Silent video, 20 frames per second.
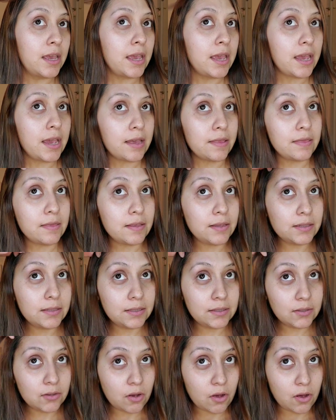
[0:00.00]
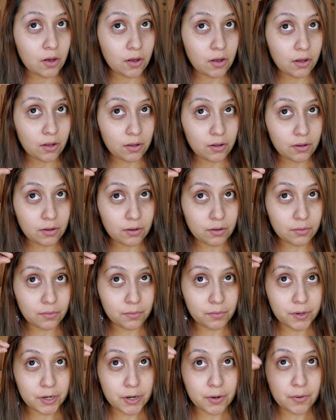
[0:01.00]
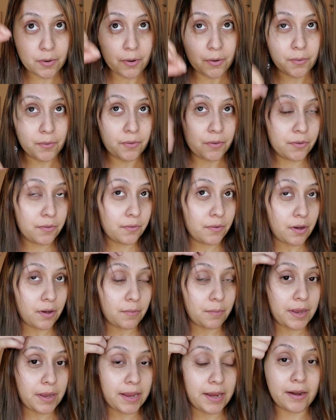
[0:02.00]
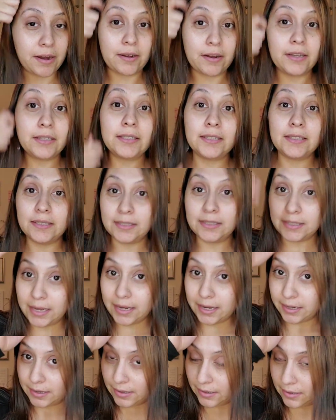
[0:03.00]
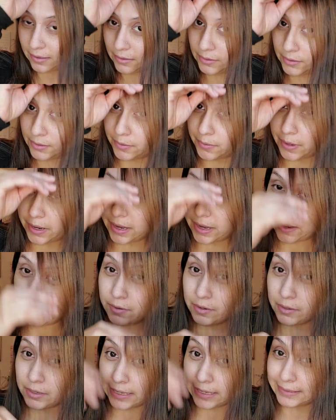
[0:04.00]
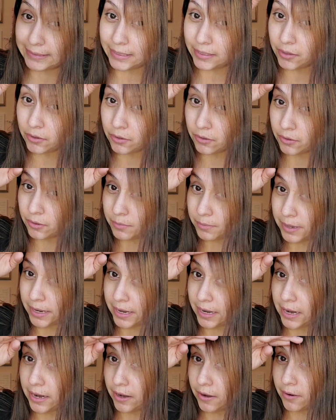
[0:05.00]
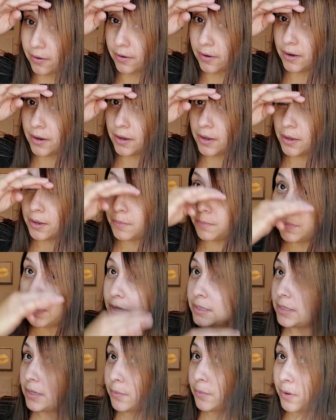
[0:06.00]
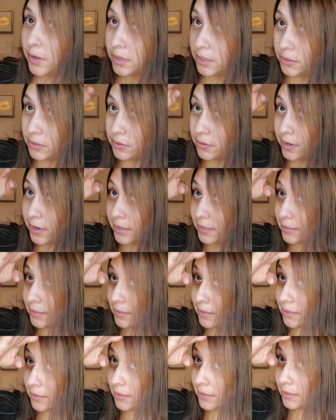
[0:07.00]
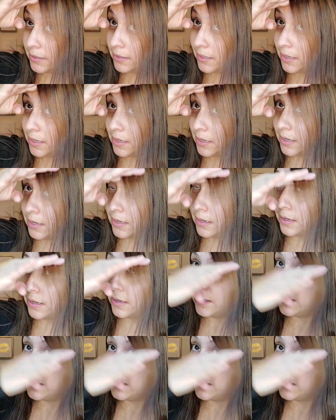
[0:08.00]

and this is all regrowth on my hair. It's insane. So I didn't curl my hair because I wanted you guys to see